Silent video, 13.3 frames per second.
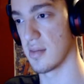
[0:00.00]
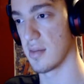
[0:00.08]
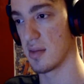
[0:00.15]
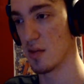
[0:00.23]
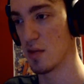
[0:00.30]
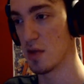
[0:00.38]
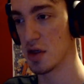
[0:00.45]

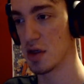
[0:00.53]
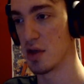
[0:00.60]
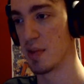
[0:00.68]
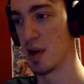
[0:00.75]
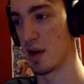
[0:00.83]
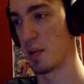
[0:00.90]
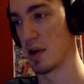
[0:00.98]
Which is to
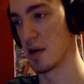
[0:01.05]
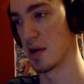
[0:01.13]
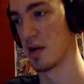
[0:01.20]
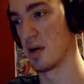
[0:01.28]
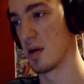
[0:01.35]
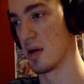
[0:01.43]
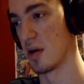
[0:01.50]
be
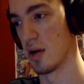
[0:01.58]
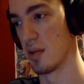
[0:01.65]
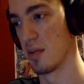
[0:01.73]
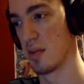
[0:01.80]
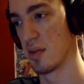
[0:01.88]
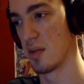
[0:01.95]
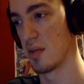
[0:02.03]
expected, you
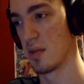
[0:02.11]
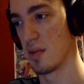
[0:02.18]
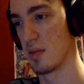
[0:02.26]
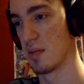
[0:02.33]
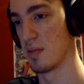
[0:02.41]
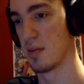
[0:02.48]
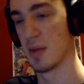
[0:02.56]

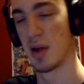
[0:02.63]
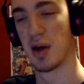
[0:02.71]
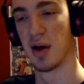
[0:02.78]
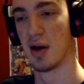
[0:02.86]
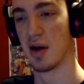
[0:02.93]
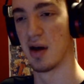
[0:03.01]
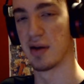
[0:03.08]

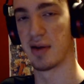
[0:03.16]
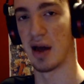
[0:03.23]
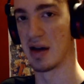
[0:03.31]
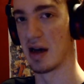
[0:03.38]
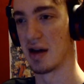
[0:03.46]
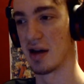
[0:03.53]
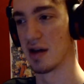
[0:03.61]
know.
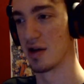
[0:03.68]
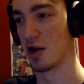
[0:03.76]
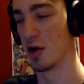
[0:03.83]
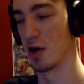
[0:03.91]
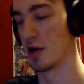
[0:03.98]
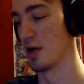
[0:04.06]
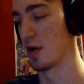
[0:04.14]
I didn't go
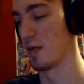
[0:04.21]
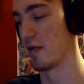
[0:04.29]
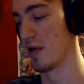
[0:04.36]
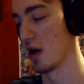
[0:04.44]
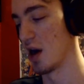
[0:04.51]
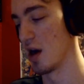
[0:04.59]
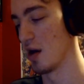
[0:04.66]
into this with
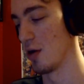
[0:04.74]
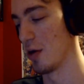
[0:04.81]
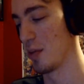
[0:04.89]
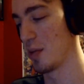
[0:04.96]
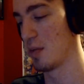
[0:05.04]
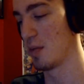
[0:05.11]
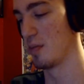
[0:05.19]
any high
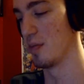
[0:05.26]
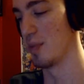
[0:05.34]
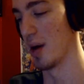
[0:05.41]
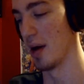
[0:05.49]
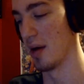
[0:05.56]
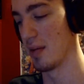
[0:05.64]
hopes, but